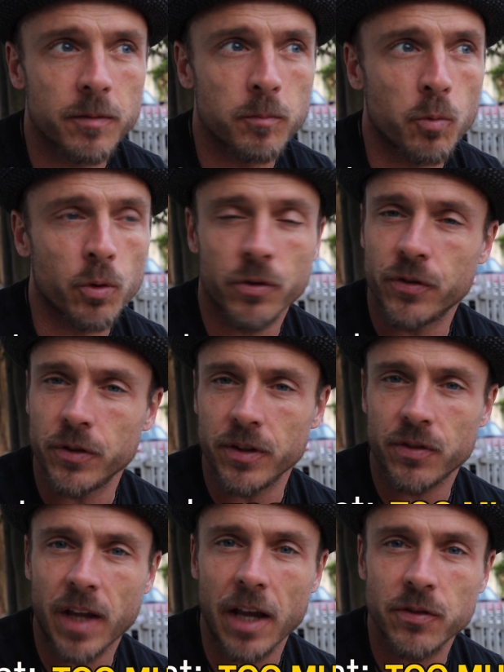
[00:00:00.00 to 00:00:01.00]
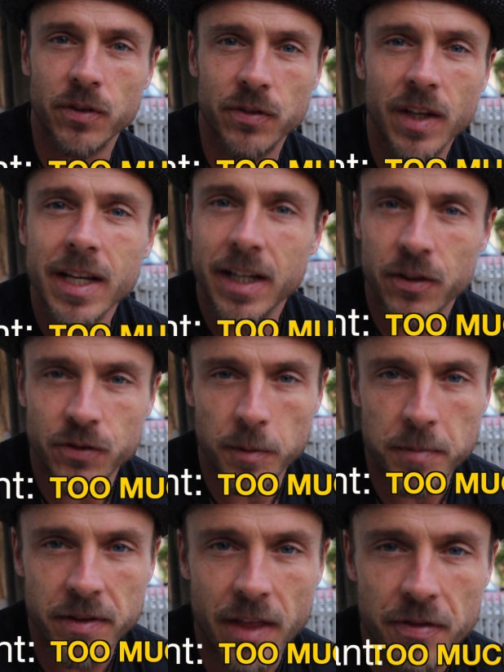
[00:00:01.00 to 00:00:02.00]
more serious cases is
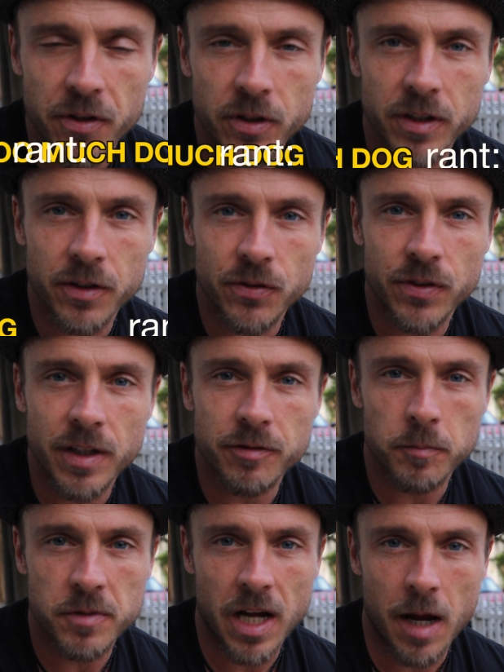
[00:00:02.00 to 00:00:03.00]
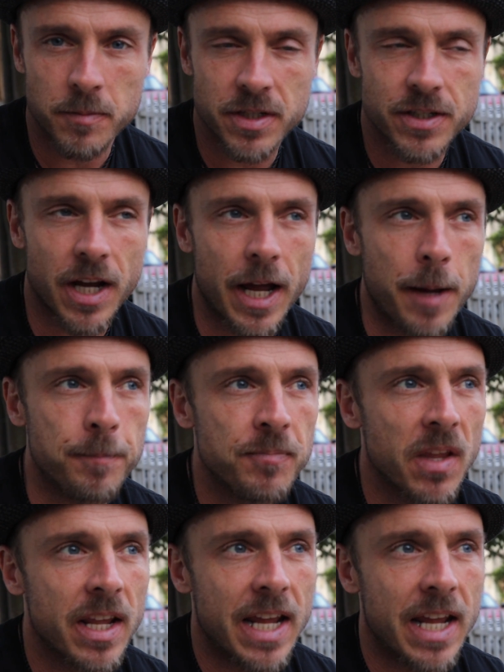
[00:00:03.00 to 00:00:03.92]
something that they're going to see from time to time.